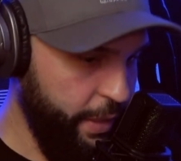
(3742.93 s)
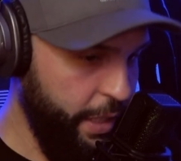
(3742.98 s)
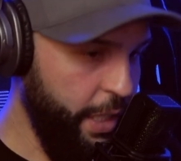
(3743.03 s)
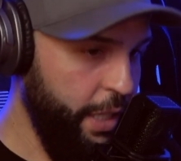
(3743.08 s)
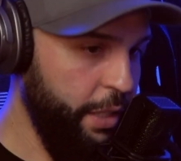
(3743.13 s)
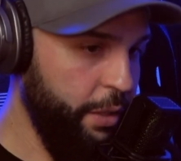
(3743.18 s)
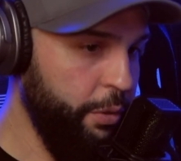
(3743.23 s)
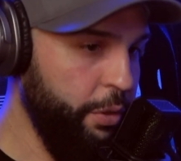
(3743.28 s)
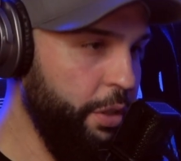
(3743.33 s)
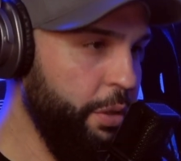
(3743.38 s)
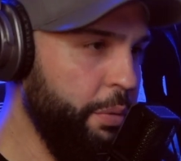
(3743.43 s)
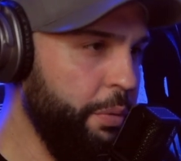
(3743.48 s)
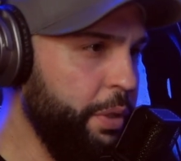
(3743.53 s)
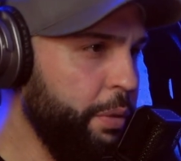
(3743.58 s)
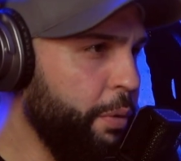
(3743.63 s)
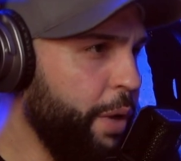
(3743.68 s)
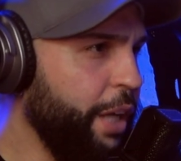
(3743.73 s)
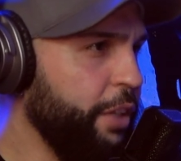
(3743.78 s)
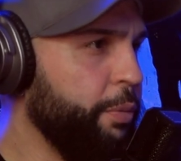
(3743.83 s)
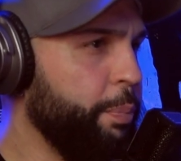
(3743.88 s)
And we
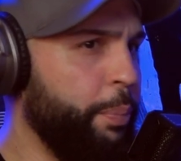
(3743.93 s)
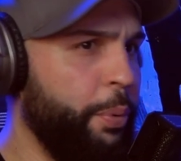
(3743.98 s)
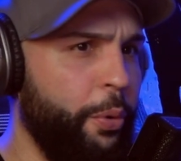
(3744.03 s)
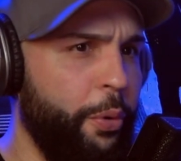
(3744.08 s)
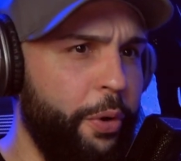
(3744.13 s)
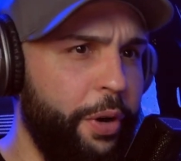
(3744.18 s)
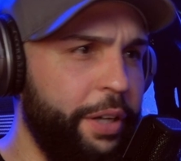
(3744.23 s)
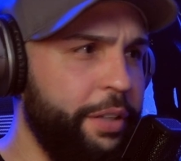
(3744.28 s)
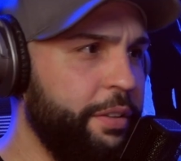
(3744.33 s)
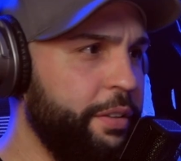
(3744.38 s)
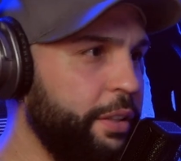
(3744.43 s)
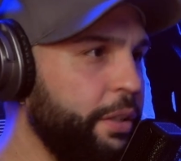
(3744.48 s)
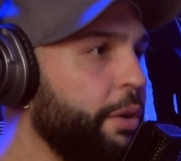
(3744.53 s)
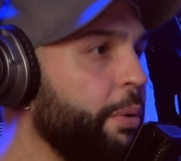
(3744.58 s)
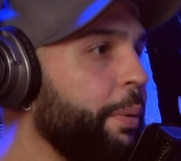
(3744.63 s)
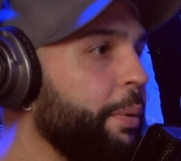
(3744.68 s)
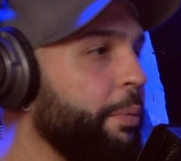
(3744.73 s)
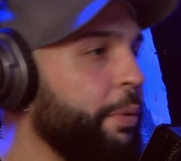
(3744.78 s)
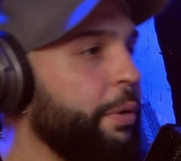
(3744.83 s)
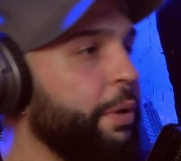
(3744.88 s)
watched porn.
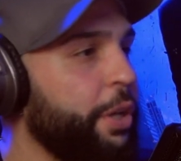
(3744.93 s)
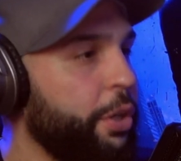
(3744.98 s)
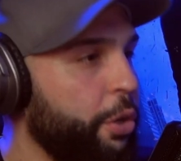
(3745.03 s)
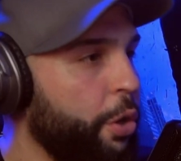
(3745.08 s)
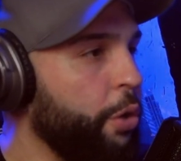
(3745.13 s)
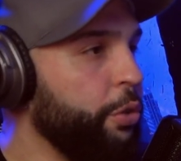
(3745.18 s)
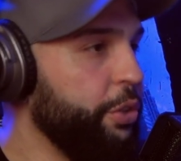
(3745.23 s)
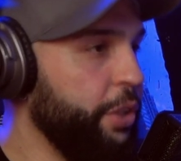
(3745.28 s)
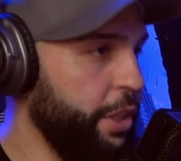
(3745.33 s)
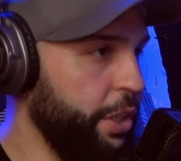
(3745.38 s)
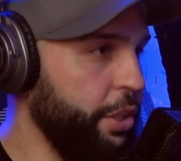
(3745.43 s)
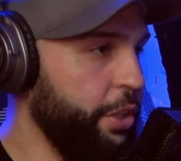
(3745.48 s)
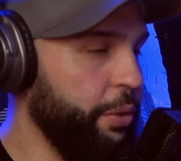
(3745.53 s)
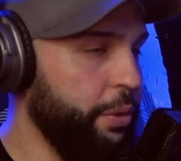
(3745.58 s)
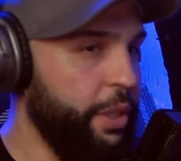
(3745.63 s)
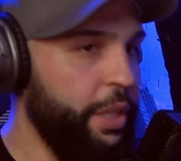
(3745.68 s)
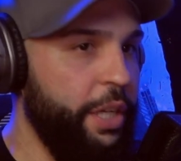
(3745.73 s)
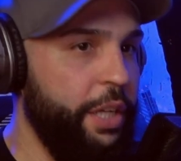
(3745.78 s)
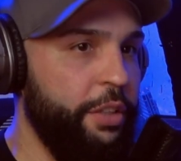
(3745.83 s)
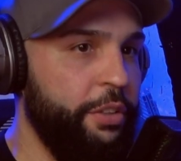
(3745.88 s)
No, we were a little older than
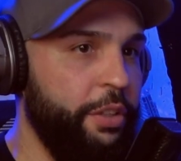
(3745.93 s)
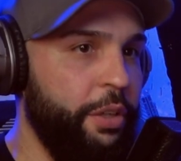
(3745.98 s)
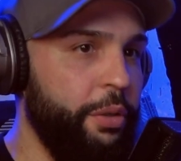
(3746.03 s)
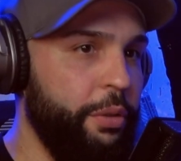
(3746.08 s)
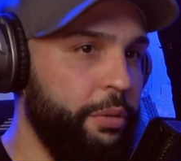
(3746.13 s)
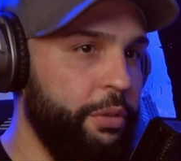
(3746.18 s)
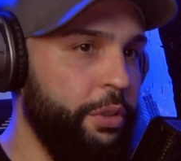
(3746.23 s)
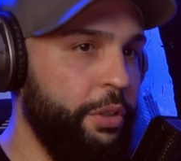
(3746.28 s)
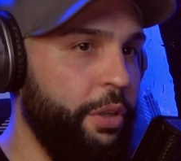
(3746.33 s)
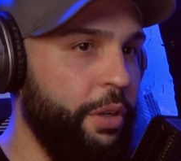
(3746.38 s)
you. So,